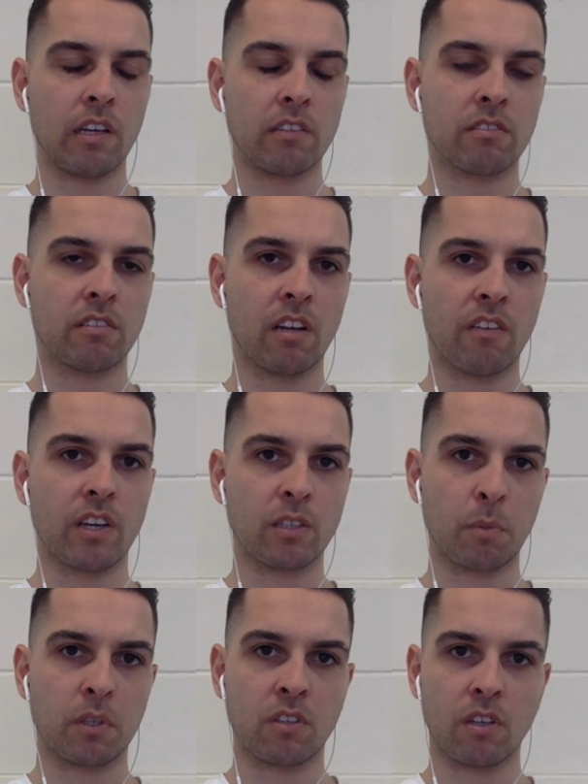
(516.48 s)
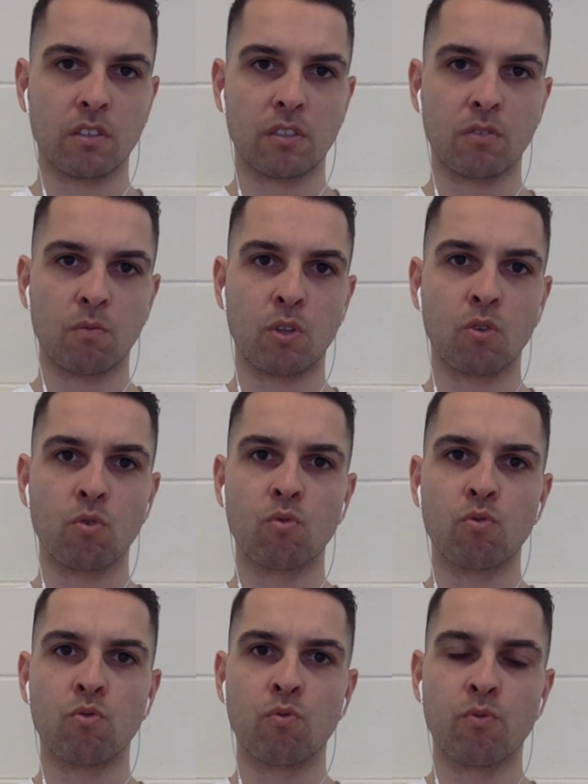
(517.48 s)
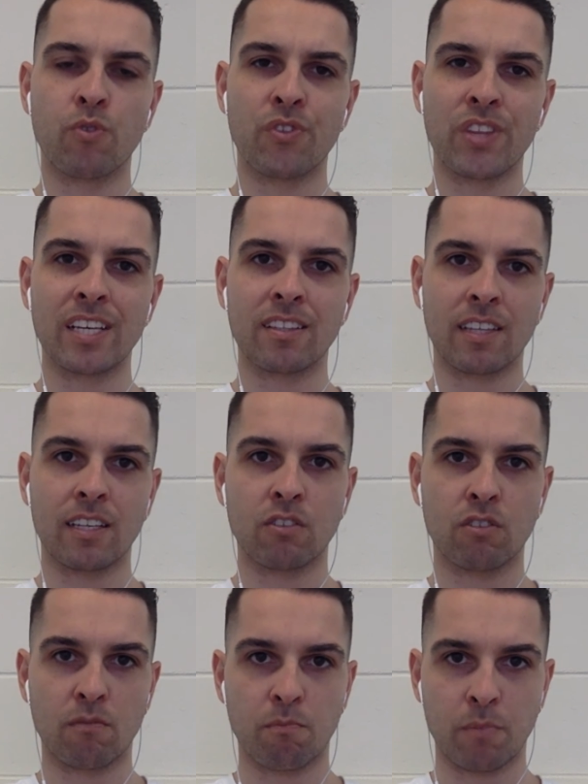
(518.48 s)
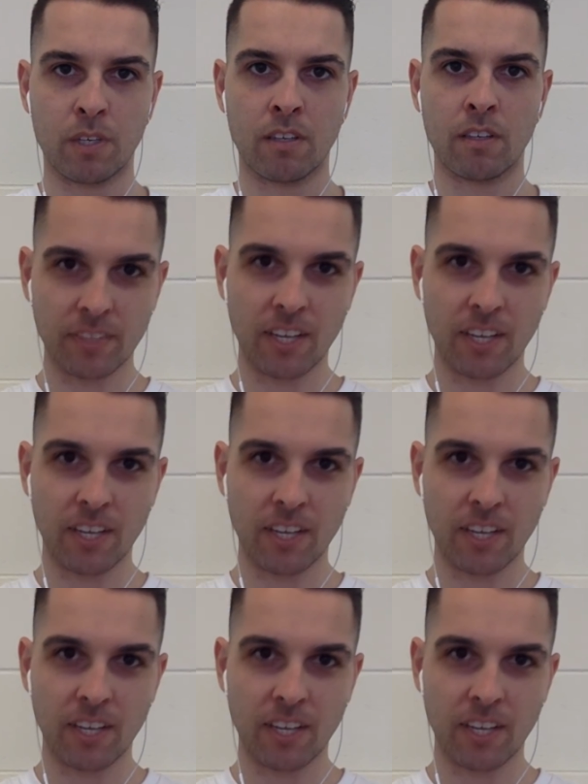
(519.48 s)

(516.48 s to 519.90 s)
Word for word: a, set of expectations with who you think they should be.